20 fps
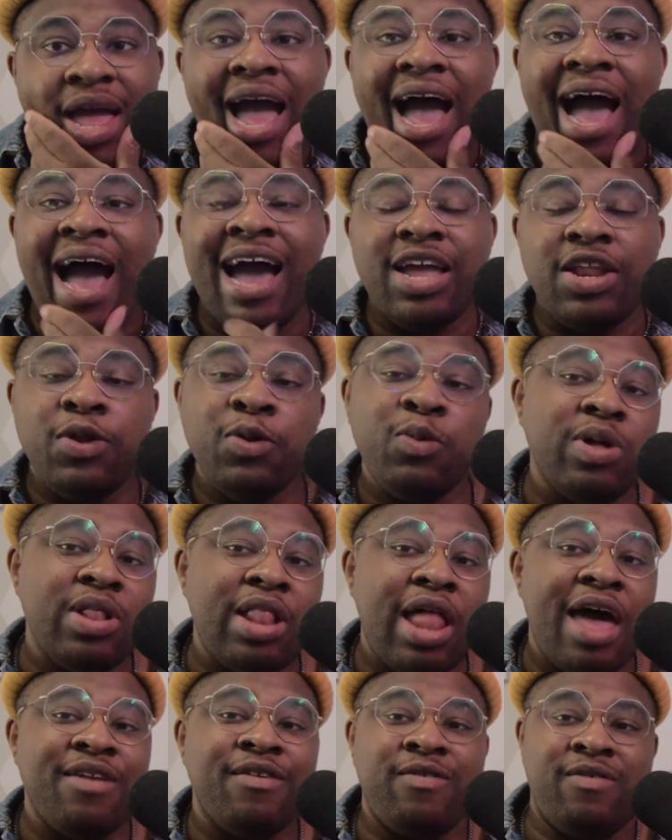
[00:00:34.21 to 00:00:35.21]
I do a
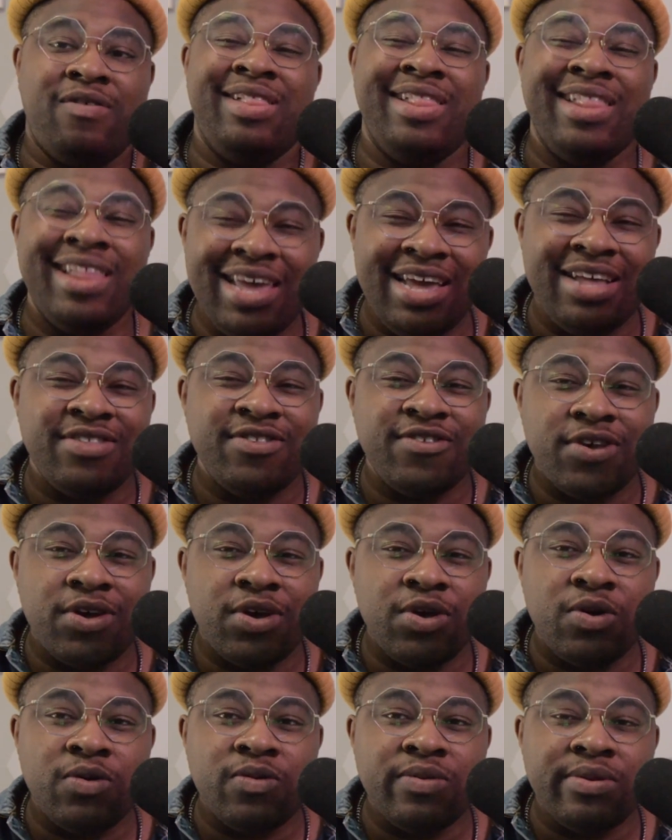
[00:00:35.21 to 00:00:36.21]
lot of clean
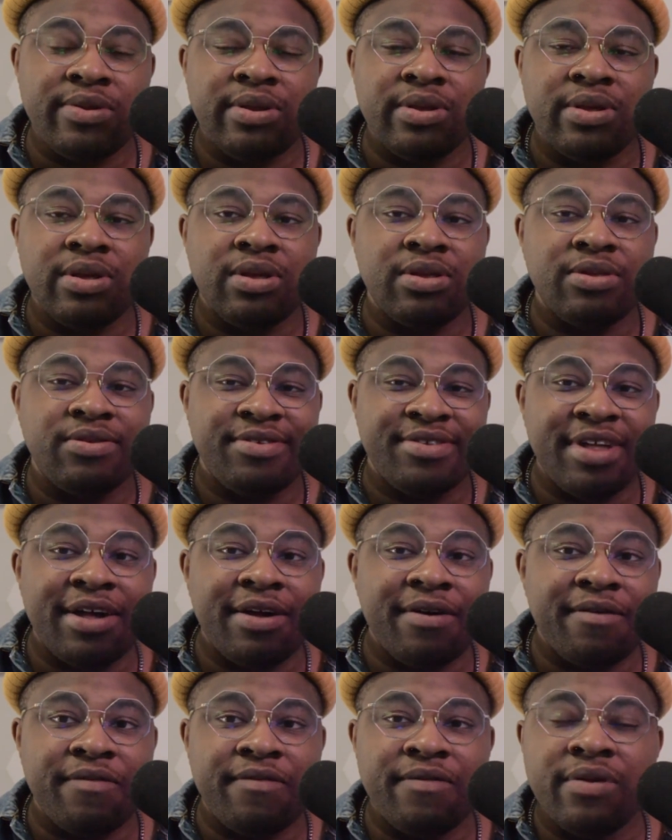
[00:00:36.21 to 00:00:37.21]
tone
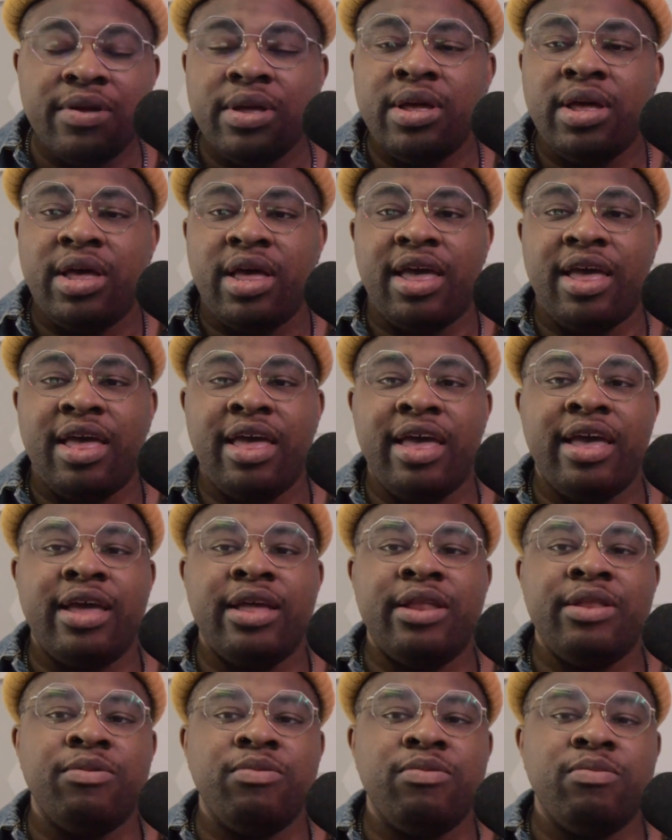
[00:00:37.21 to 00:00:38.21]
stuff,
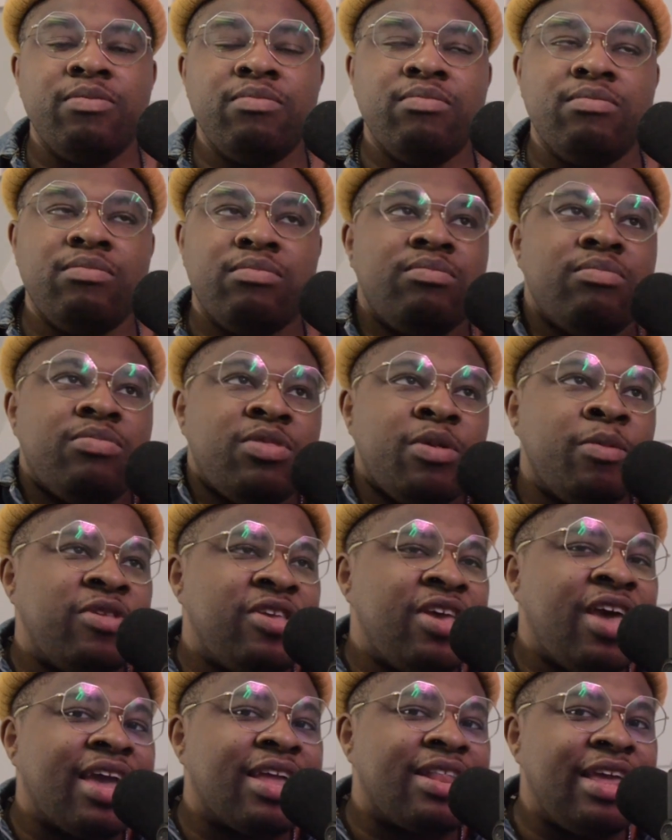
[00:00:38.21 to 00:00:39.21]
and the
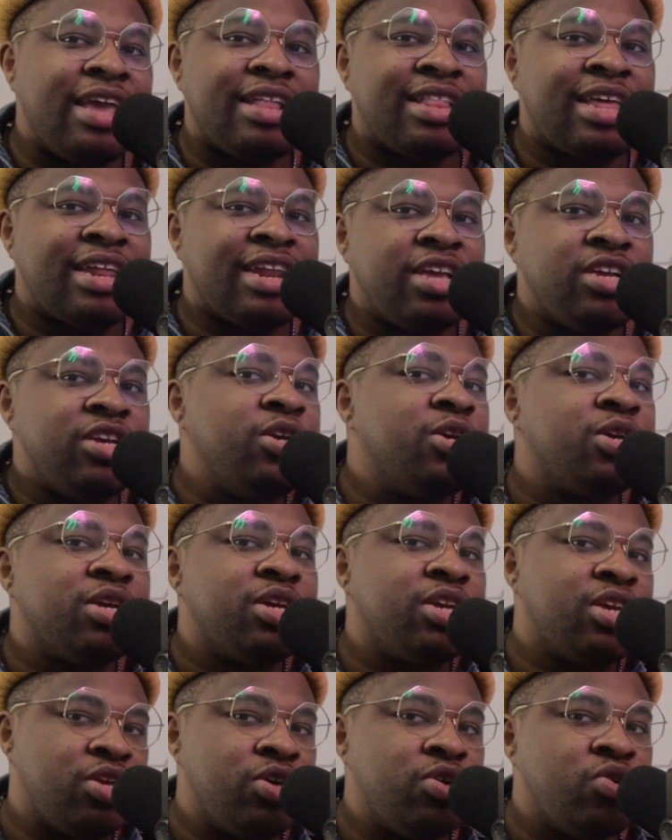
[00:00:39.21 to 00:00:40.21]
technique that I usually
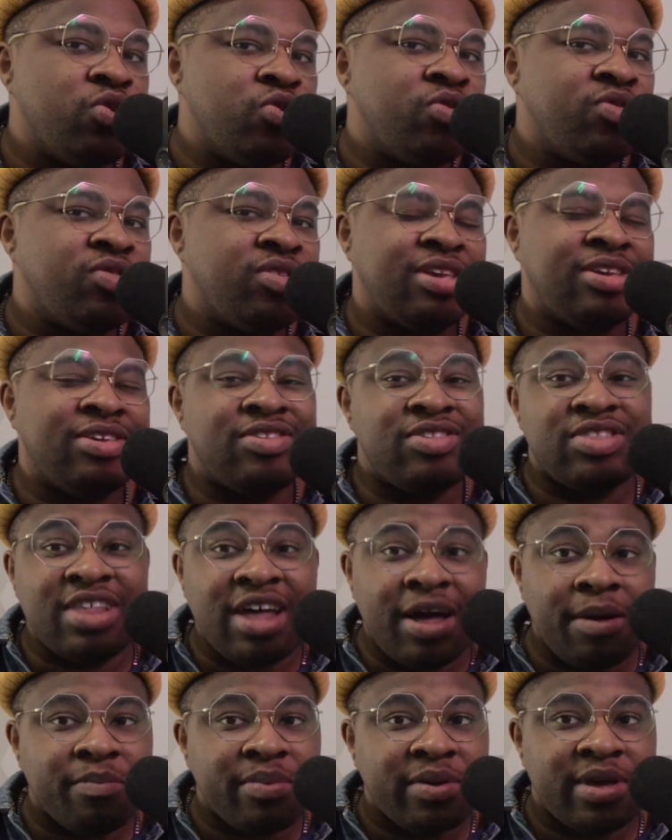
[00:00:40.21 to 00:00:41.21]
use is
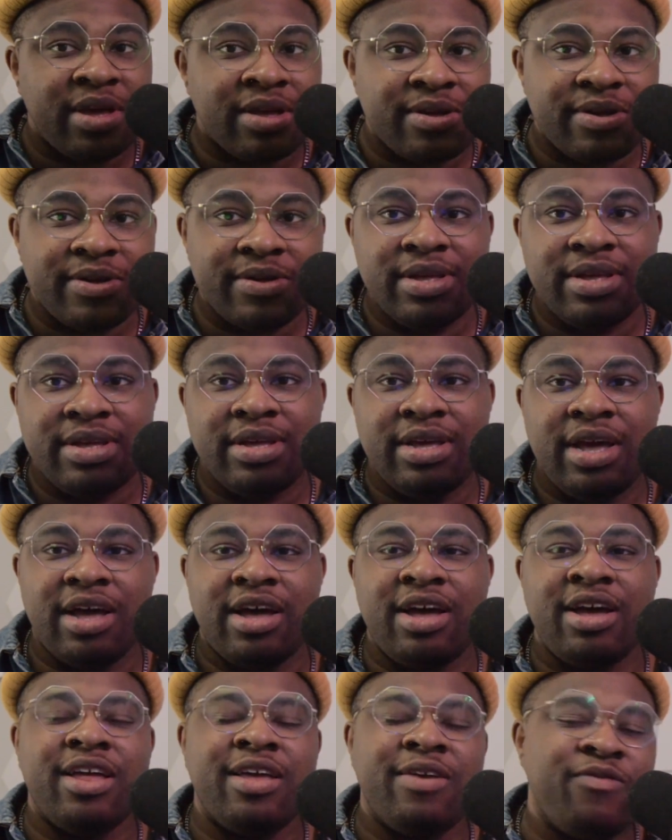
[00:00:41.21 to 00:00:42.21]
thumping.
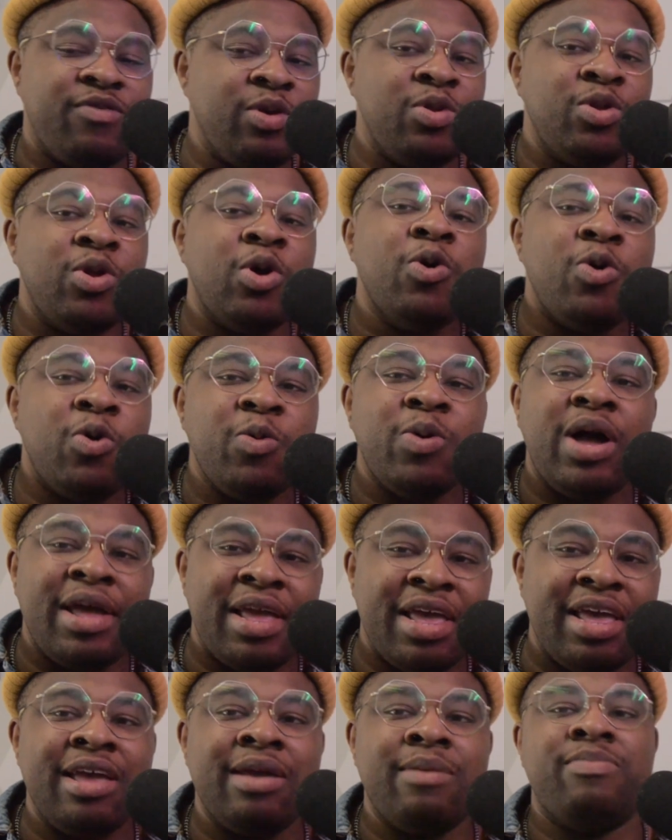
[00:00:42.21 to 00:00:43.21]
If you know who I
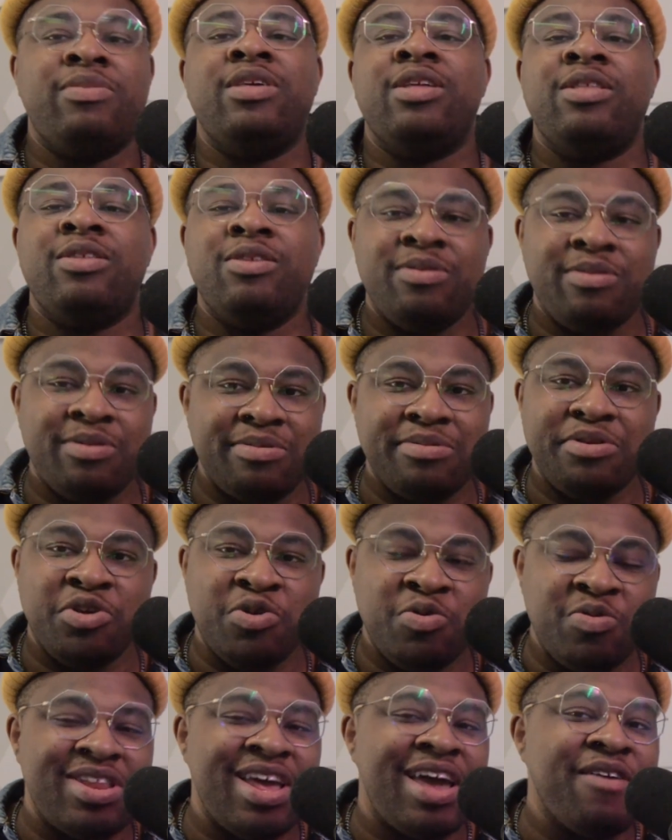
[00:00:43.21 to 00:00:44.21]
am, then you
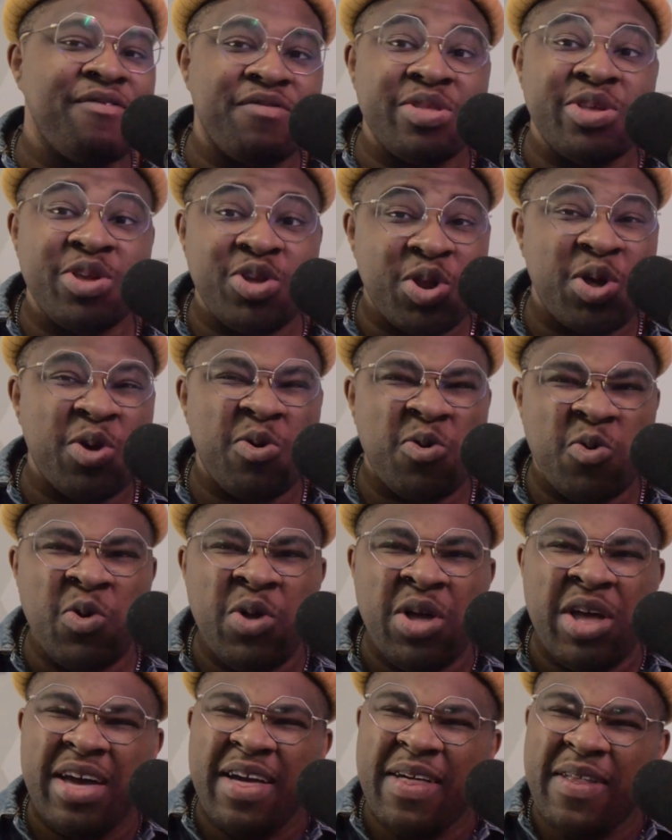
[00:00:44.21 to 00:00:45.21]
definitely know
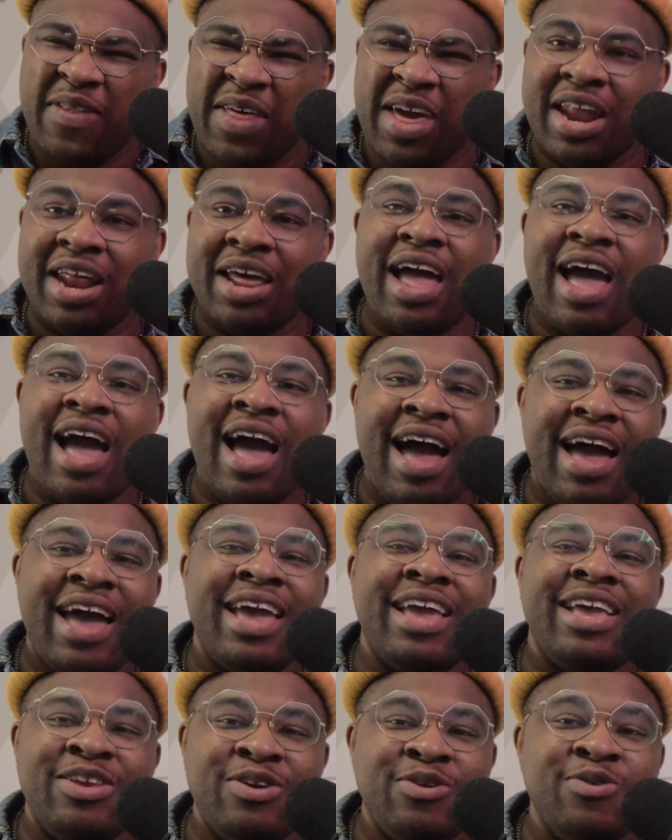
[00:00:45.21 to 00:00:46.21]
that I
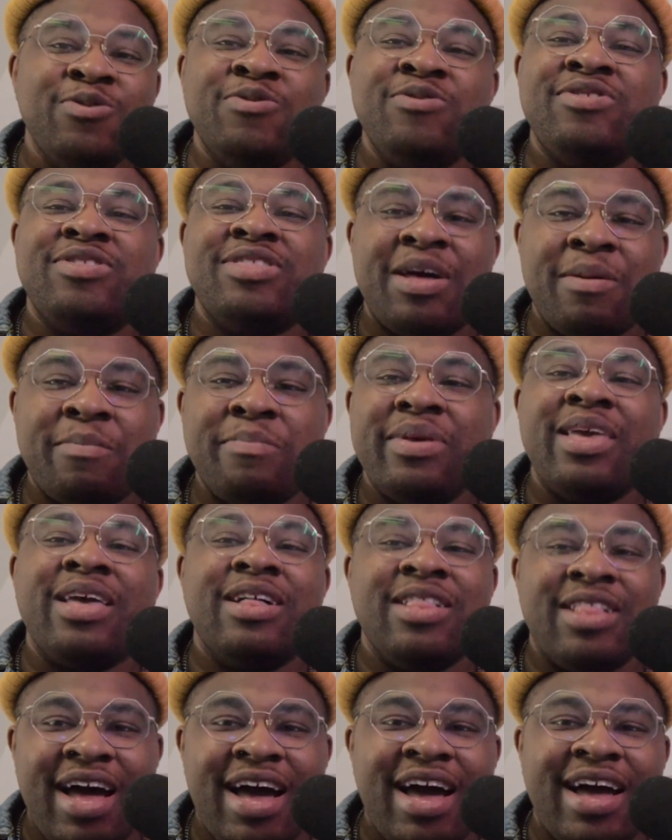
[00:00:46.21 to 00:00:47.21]
use thumping a
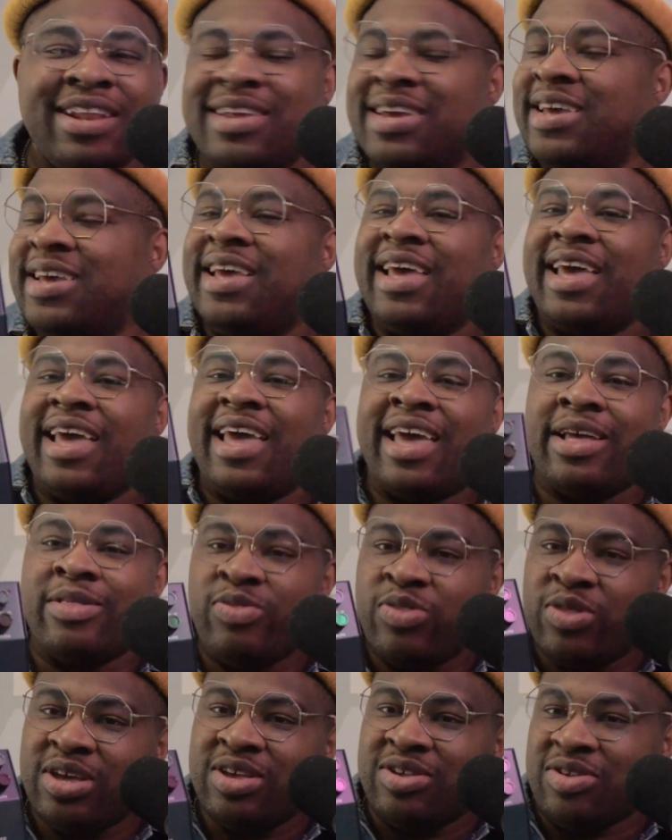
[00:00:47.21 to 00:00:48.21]
lot, and
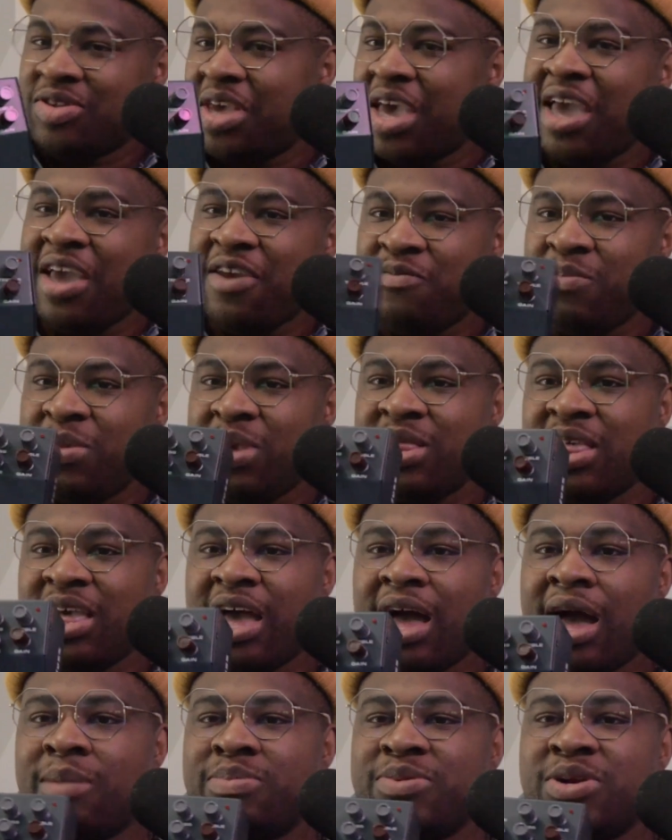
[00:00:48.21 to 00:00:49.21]
this gave me the
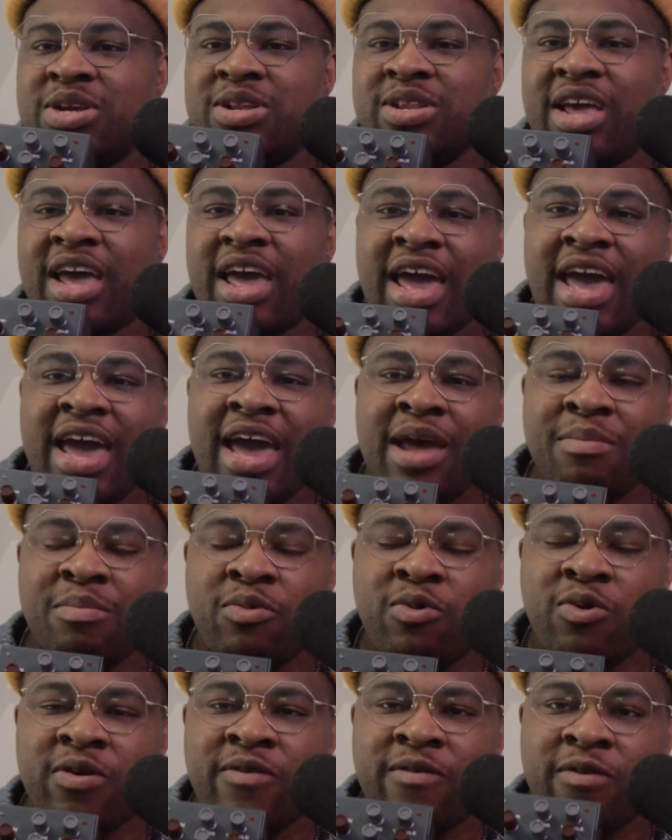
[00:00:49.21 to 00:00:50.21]
option to add
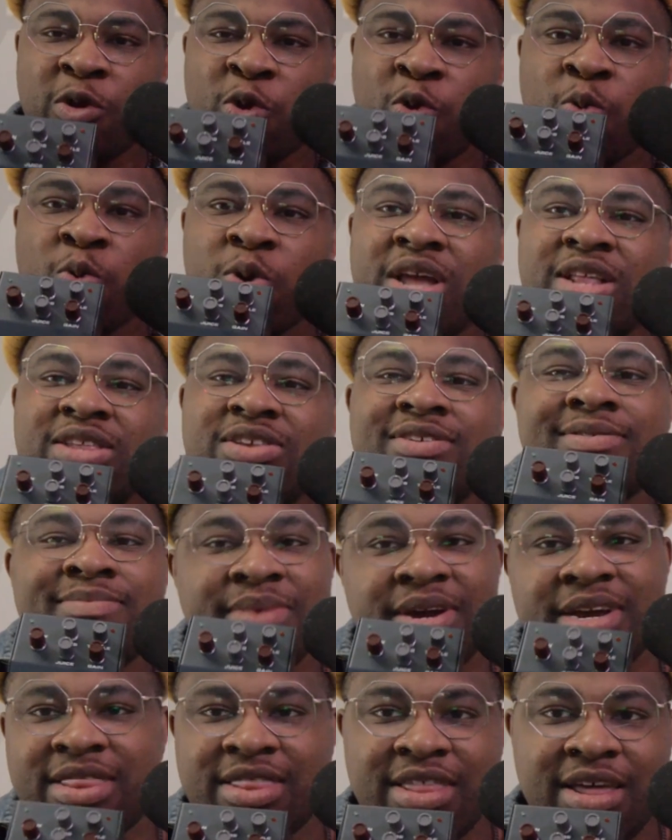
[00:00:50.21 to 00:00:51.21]
more grit to
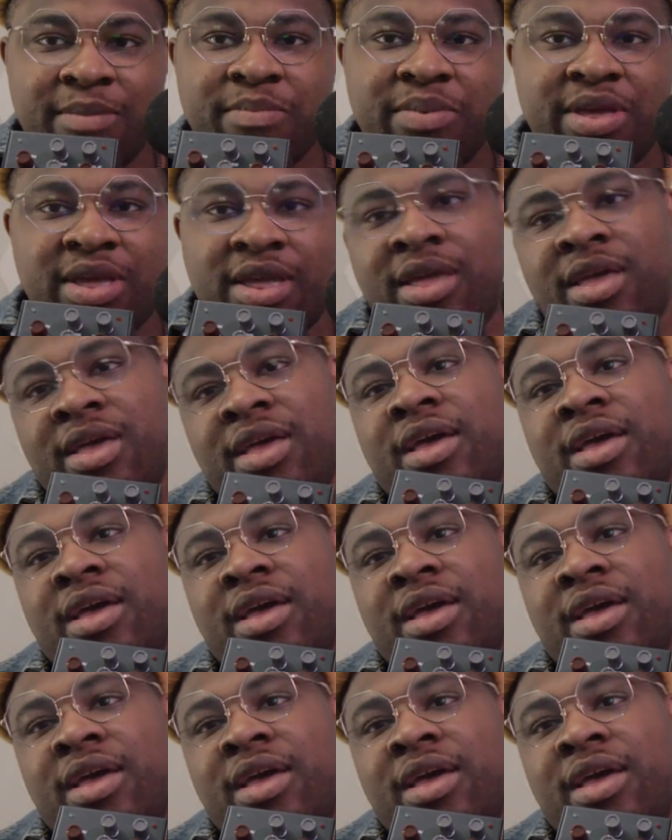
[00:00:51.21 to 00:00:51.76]
my thumping.